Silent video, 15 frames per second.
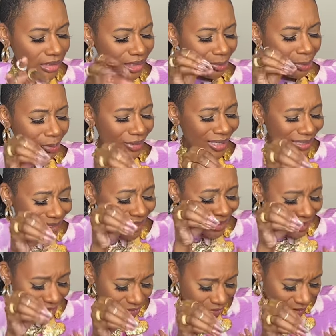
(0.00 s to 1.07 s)
The printing of
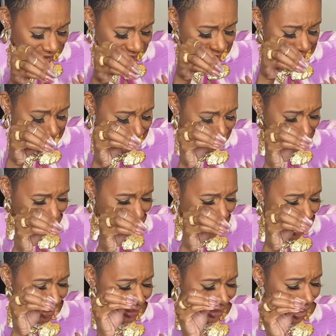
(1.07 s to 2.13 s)
this French tip is
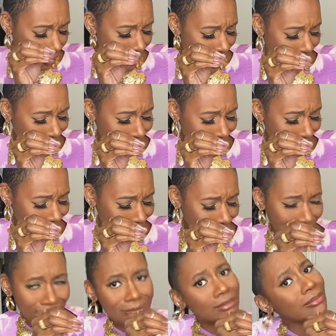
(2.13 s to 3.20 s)
not the best.
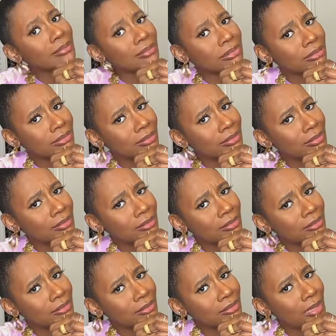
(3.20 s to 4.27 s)
Ooh,
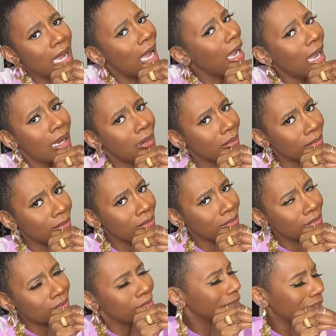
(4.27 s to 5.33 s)
I don't
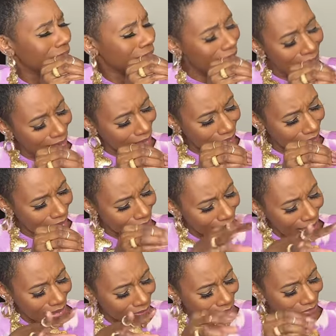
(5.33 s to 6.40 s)
really like it. I'm
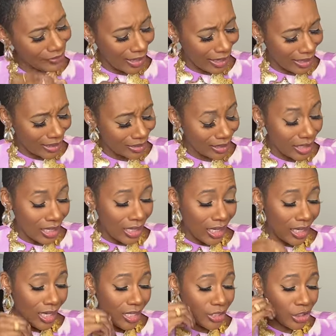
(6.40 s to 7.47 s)
not a fan.
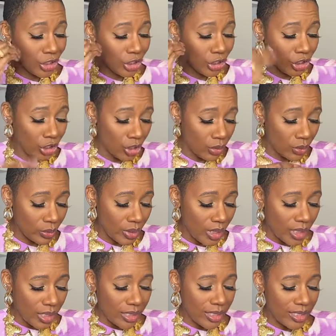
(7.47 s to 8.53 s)
It's cute,
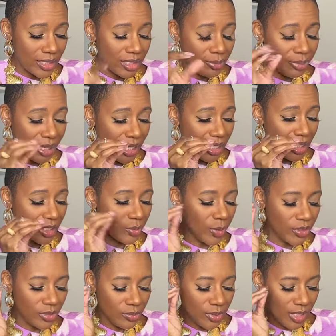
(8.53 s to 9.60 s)
because the pink is
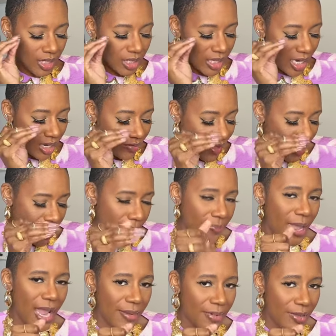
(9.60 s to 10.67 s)
supposed to be kind of like a
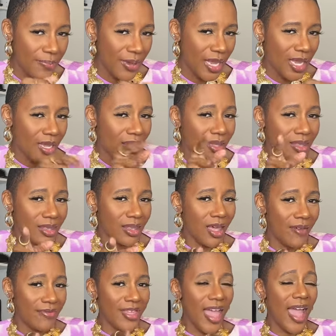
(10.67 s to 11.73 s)
baby pink.
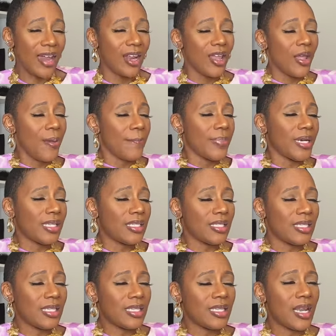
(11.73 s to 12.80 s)
Love that. But it's
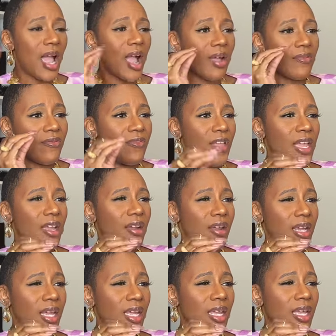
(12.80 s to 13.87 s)
not
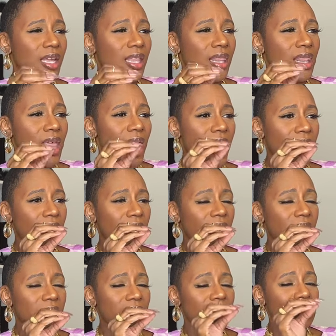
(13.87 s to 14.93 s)
very like
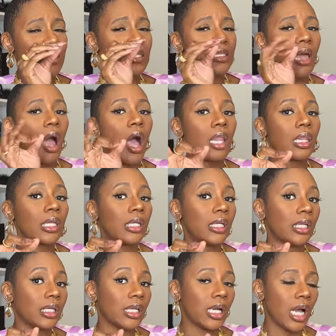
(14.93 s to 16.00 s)
solid
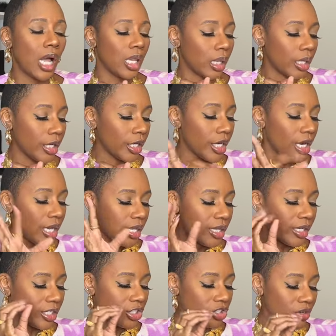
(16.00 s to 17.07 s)
in color.
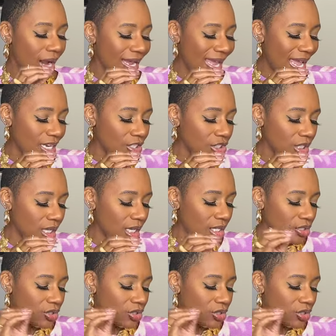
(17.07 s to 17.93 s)
There's striations.